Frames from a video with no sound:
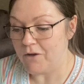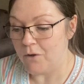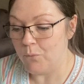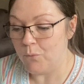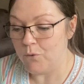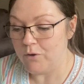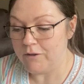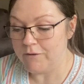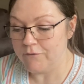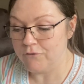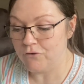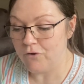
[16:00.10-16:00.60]

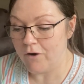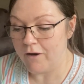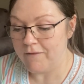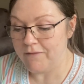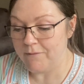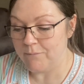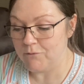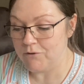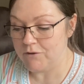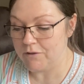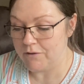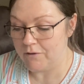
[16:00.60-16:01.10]
would have tried
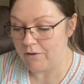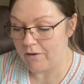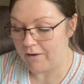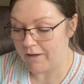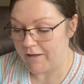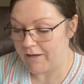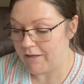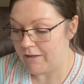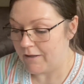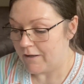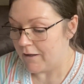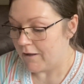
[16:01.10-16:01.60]
them
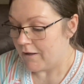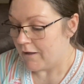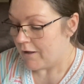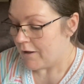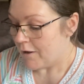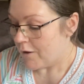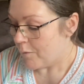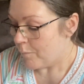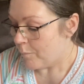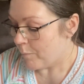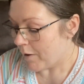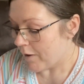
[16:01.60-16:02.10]
tonight,
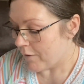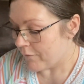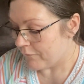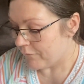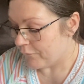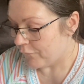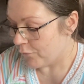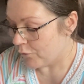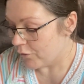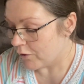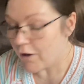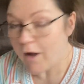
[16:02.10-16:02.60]
but
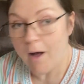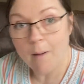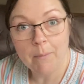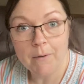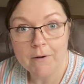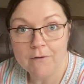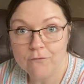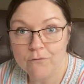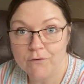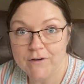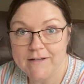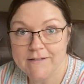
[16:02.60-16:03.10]
for a couple
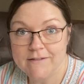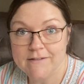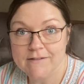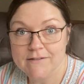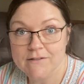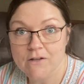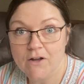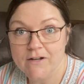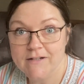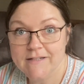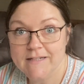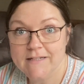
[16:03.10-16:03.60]
of reasons
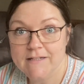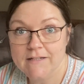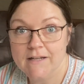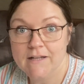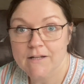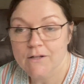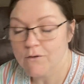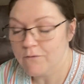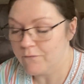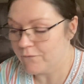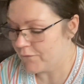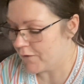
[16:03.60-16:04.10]
I
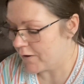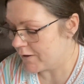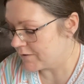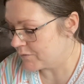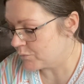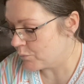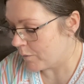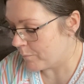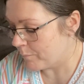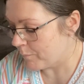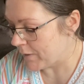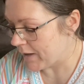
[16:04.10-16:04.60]
didn't. First
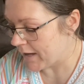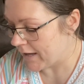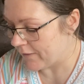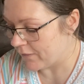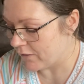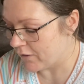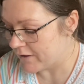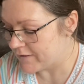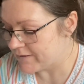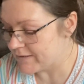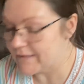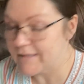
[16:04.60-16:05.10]
one being
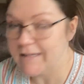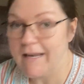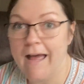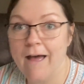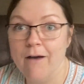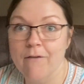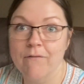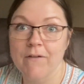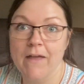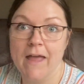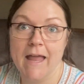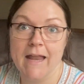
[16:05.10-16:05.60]
that I didn't
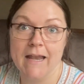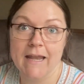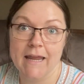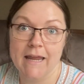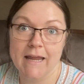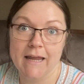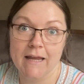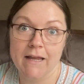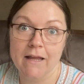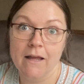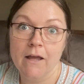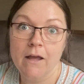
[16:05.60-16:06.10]
have
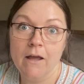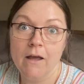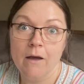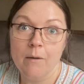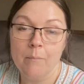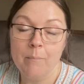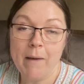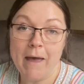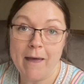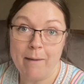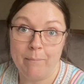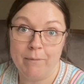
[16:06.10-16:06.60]
any
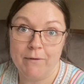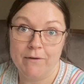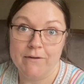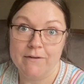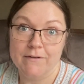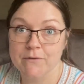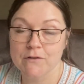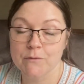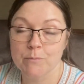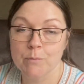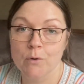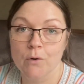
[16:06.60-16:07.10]

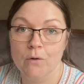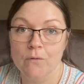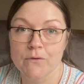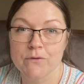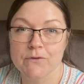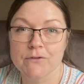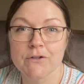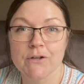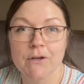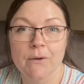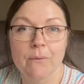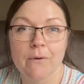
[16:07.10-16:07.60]
peppers to put on the
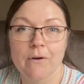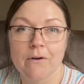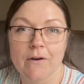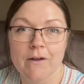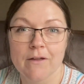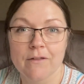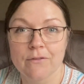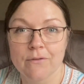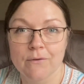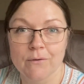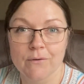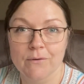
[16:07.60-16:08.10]
skewer, and I
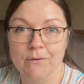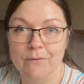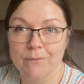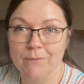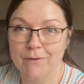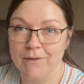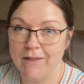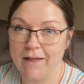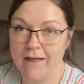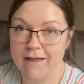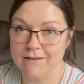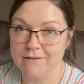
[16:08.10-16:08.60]
thought,
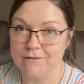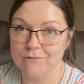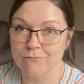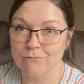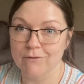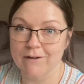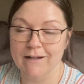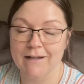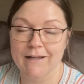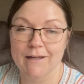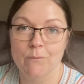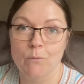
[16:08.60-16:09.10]
well, that's
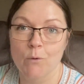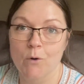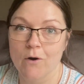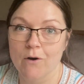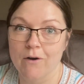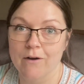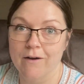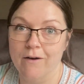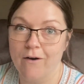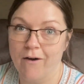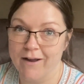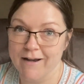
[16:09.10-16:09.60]
really
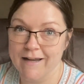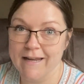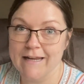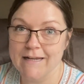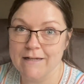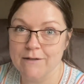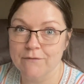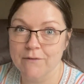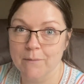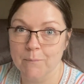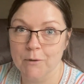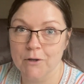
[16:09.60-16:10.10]
what I need
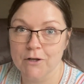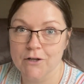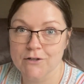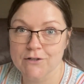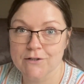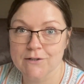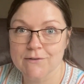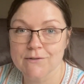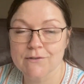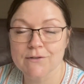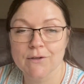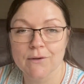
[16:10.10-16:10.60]
if I'm going to
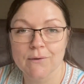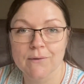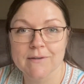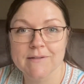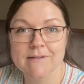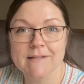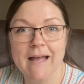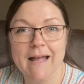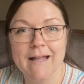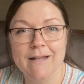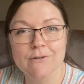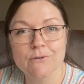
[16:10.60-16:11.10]
do skewers.
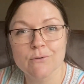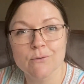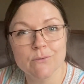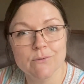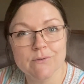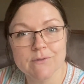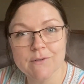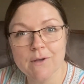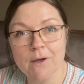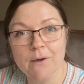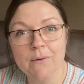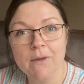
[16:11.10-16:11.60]
And
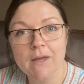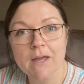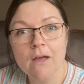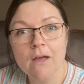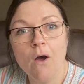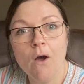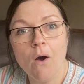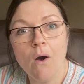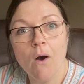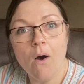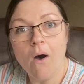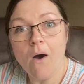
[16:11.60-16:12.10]
also,
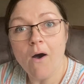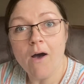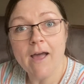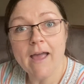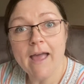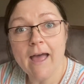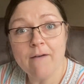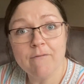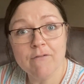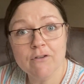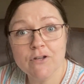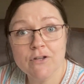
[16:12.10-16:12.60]
I
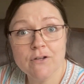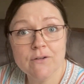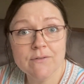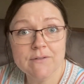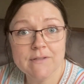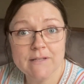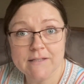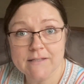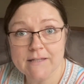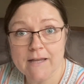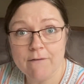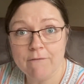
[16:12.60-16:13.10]
haven't used
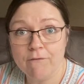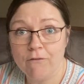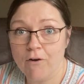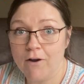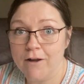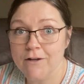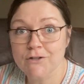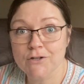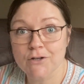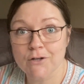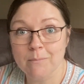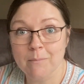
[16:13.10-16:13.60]
this air
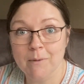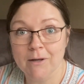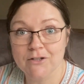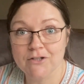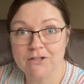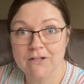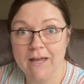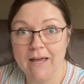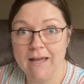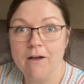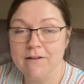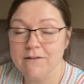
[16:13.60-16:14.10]
fryer too much
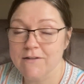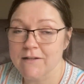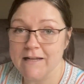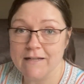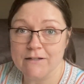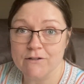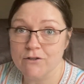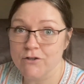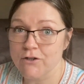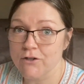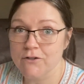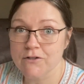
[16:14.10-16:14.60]
yet.
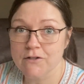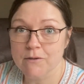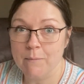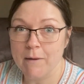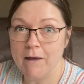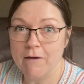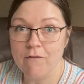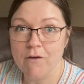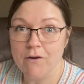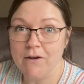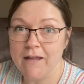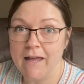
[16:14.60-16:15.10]
It's new to me.
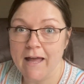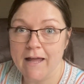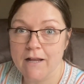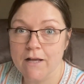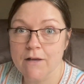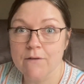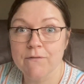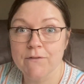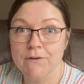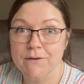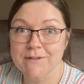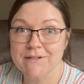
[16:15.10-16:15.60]
I've only had it
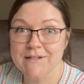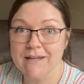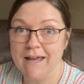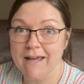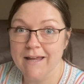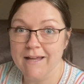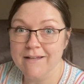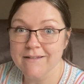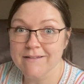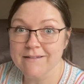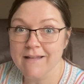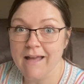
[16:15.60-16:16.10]
a few
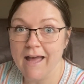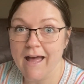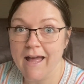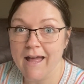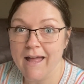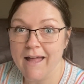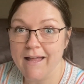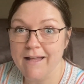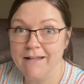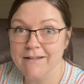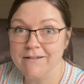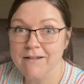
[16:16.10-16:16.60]
days
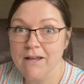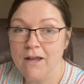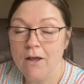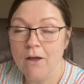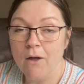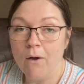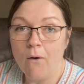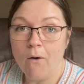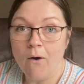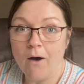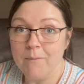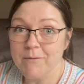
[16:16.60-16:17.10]
and
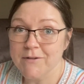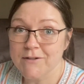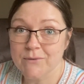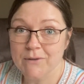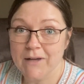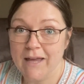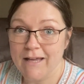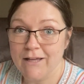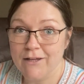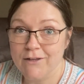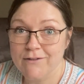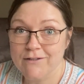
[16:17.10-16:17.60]
I'm still
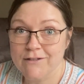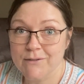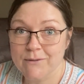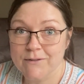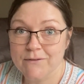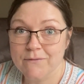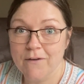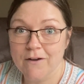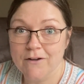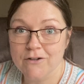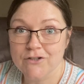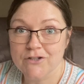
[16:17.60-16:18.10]
getting used to its
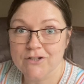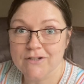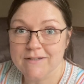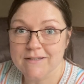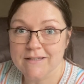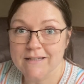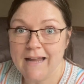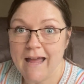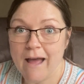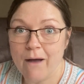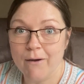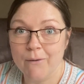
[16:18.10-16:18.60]
functions
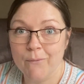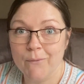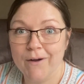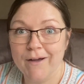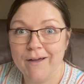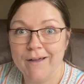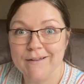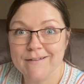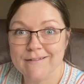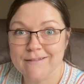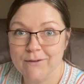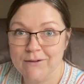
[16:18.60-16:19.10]
and how it
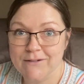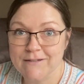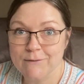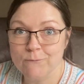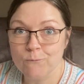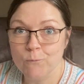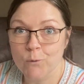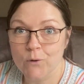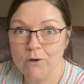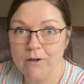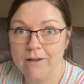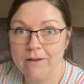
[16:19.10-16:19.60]
works. So I didn't
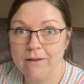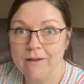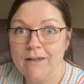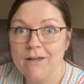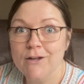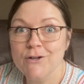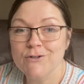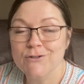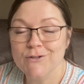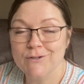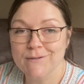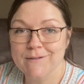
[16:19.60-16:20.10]
want to
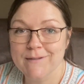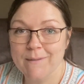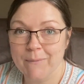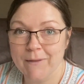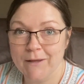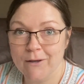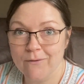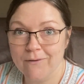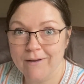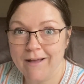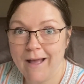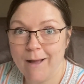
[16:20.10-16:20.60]
do
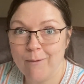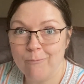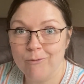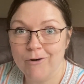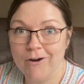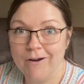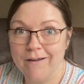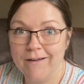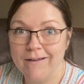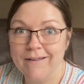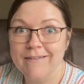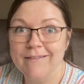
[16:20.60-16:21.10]
something on
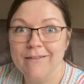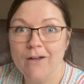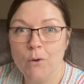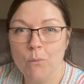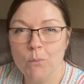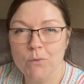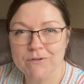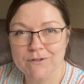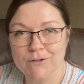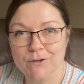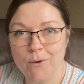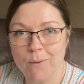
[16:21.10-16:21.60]
camera that I
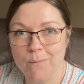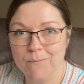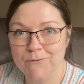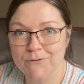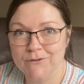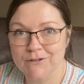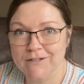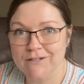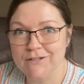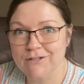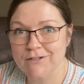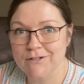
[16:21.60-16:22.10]
wasn't
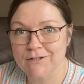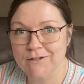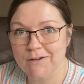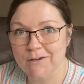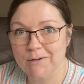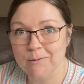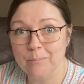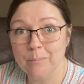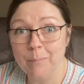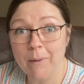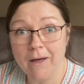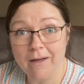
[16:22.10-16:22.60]
confident to
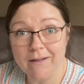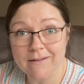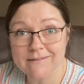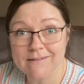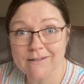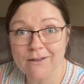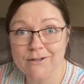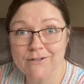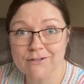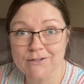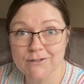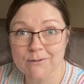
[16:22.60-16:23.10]
do, but
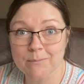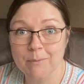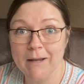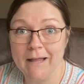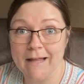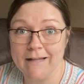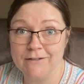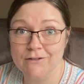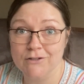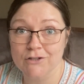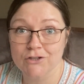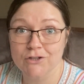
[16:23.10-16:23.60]
I do
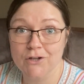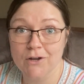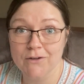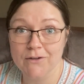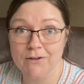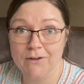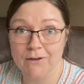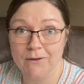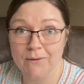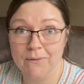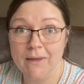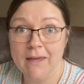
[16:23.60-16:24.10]
plan to show
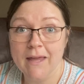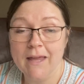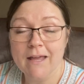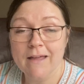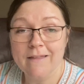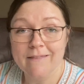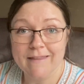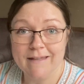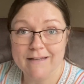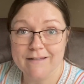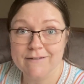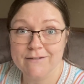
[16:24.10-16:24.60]
you
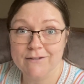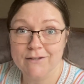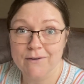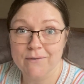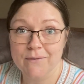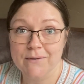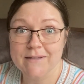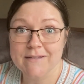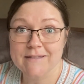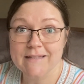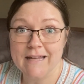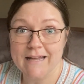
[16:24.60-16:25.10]
these
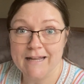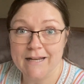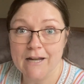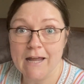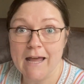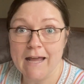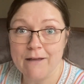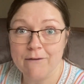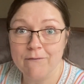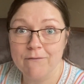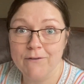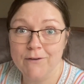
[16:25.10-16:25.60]
skewers in
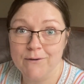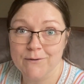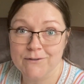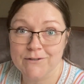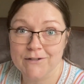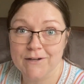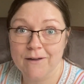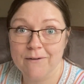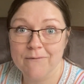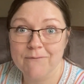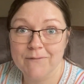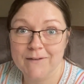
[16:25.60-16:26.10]
a
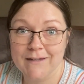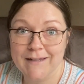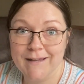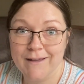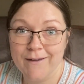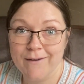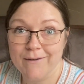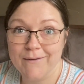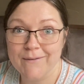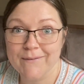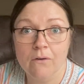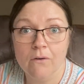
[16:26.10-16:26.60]
future
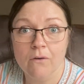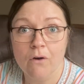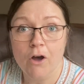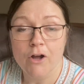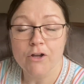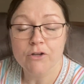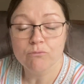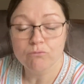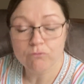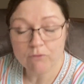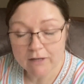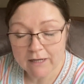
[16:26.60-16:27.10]
video.
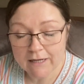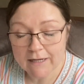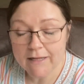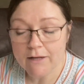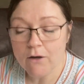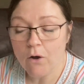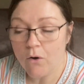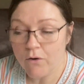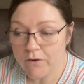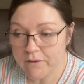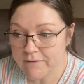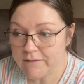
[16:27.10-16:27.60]
I really
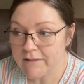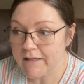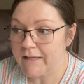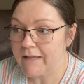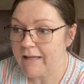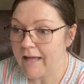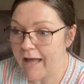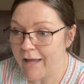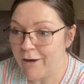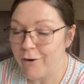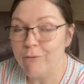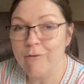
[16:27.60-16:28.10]
honestly
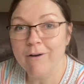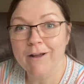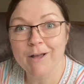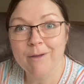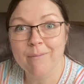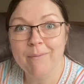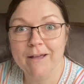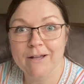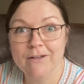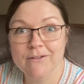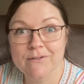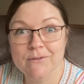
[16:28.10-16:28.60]
cannot
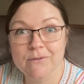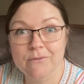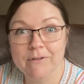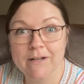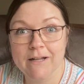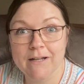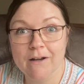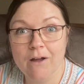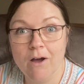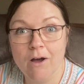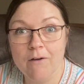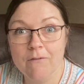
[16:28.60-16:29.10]
recommend Cosori
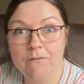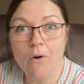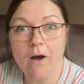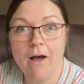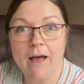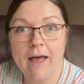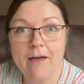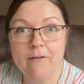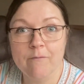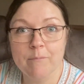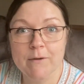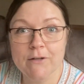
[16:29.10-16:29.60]
enough. I
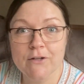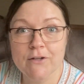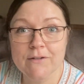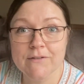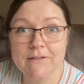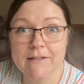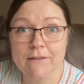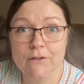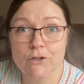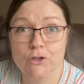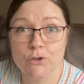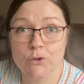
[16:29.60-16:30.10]
have been
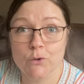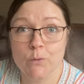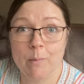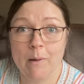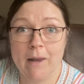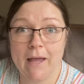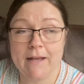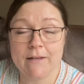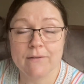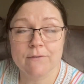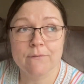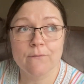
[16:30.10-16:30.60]
using the dual
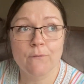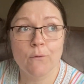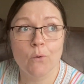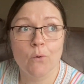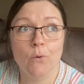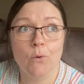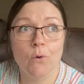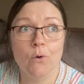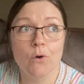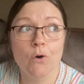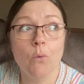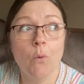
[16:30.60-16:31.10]
blaze
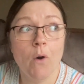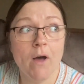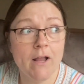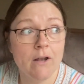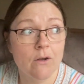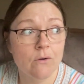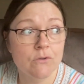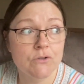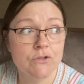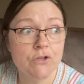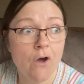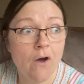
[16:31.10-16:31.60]
for quite a
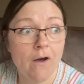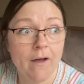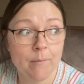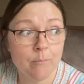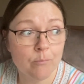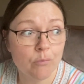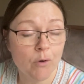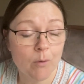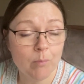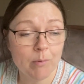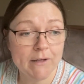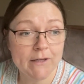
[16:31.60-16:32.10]
long time,
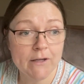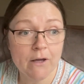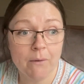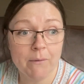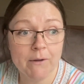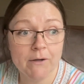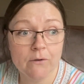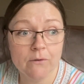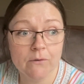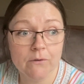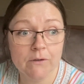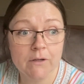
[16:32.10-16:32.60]
probably
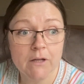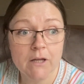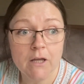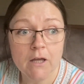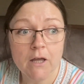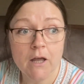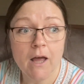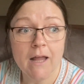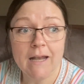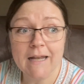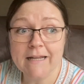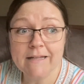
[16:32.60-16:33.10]
going on
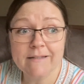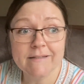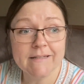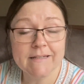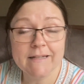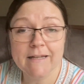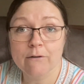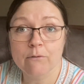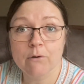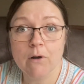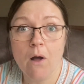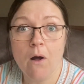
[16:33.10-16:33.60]
at least a
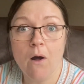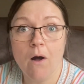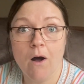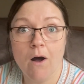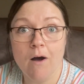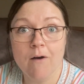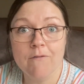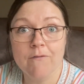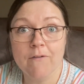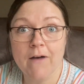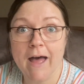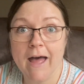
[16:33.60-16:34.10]
year and a
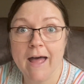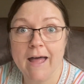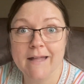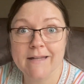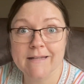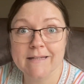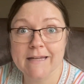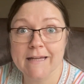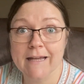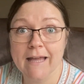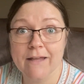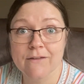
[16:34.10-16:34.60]
half, and
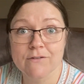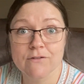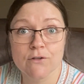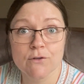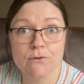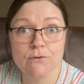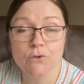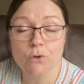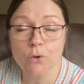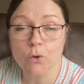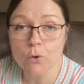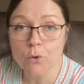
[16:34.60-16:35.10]
it gets
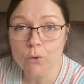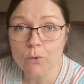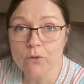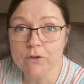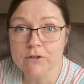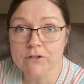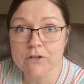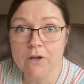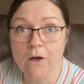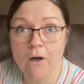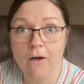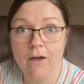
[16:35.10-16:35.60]
used all the
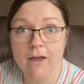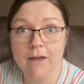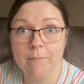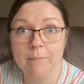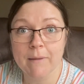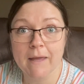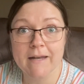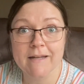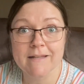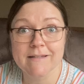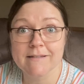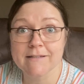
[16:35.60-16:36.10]
time
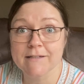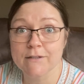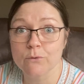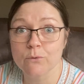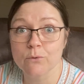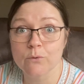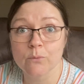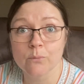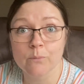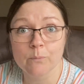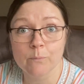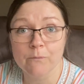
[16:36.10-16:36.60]
and it's
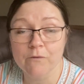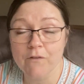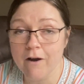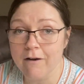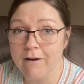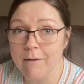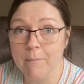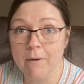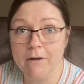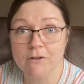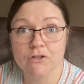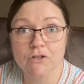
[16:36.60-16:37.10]
still very
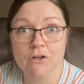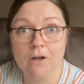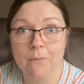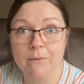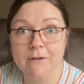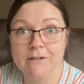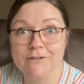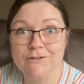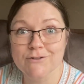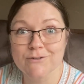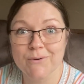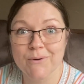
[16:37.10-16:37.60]
much
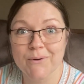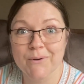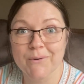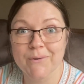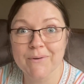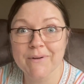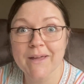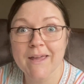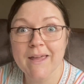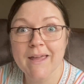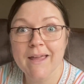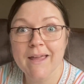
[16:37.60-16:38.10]
going
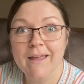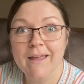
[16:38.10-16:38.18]
strong.